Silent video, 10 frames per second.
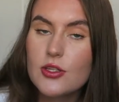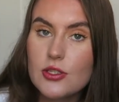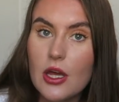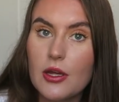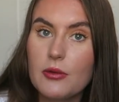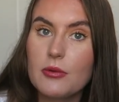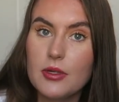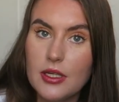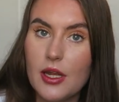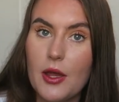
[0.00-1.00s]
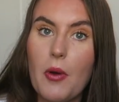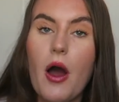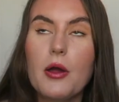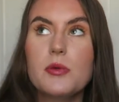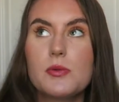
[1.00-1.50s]
So, you know,
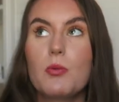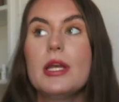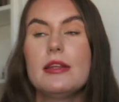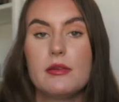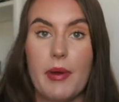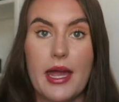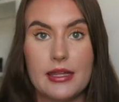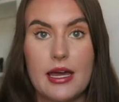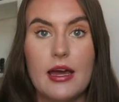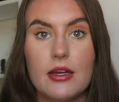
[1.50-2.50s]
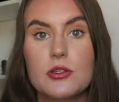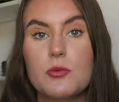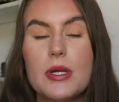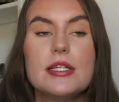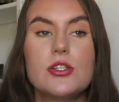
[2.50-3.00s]
I was willing to pay that and I
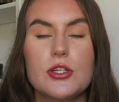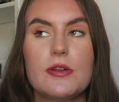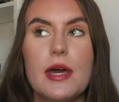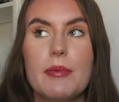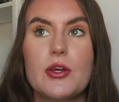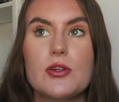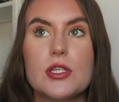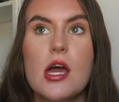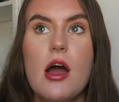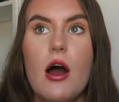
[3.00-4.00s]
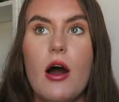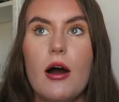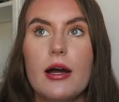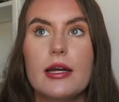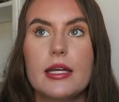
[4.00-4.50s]
was willing to do that because
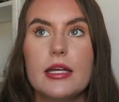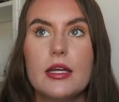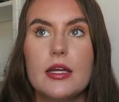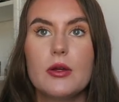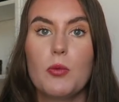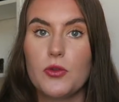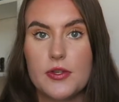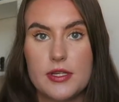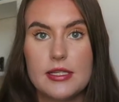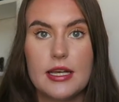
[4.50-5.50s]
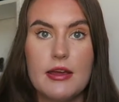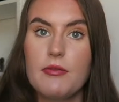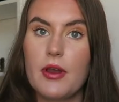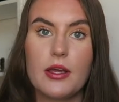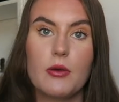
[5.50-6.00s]
I wanted to
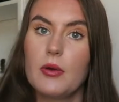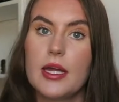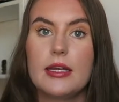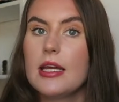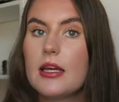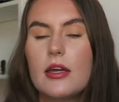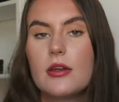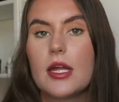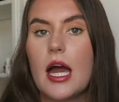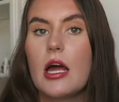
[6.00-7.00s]
live like in Lincoln.